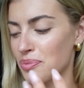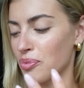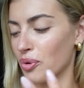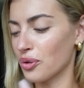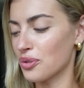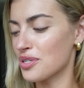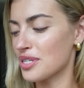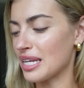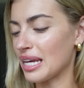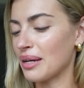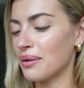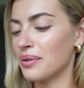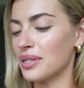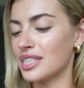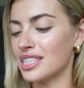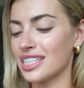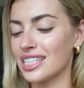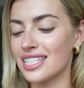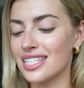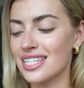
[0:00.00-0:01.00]
bronzing,
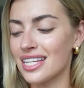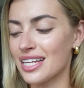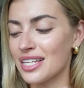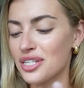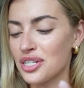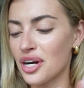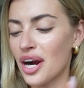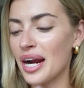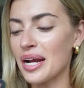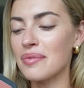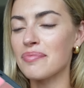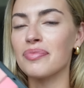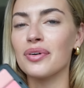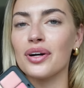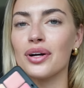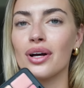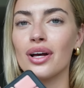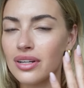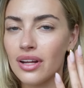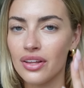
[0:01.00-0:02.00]
which is great,
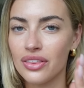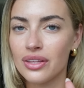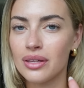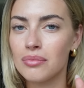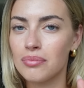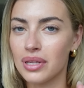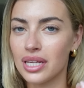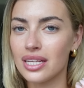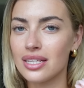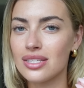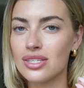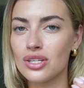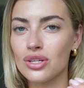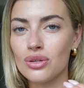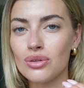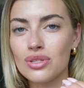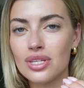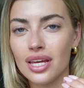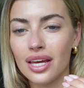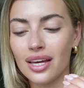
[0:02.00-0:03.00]
but nothing beats
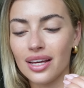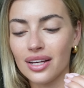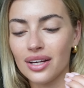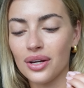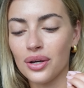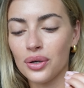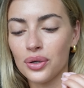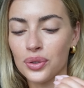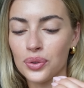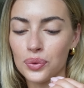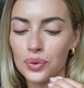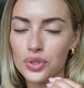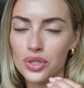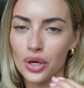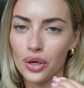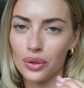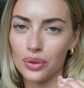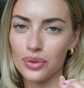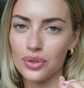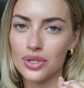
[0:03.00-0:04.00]
using a cool
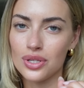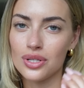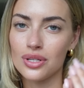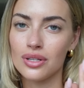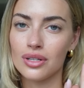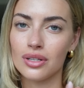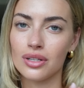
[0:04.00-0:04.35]
toned